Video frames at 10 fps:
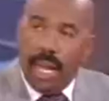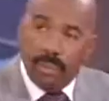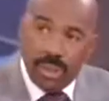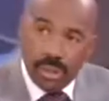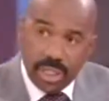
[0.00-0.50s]
I
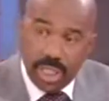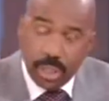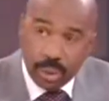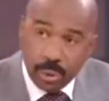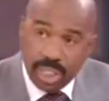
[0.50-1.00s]
mean, you say
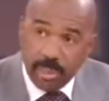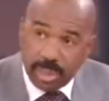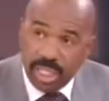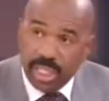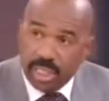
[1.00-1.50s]
that you keep
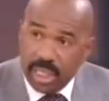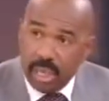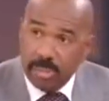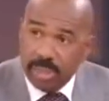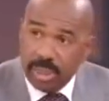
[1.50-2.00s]
getting
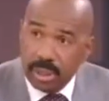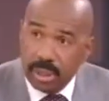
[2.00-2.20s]
dumped?